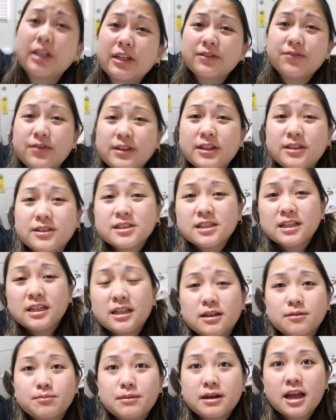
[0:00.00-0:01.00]
It feels
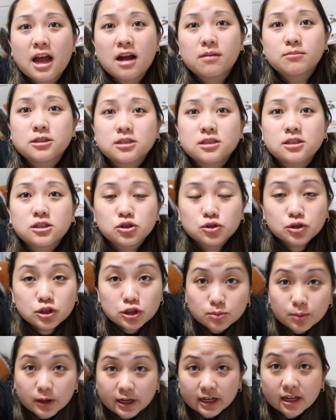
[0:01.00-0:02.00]
like my camera is going
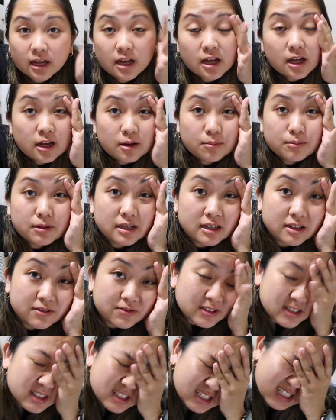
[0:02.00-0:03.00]
to break, but
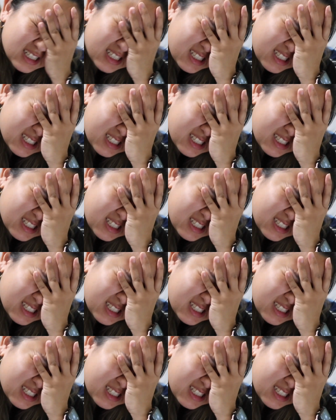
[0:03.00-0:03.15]
it feels like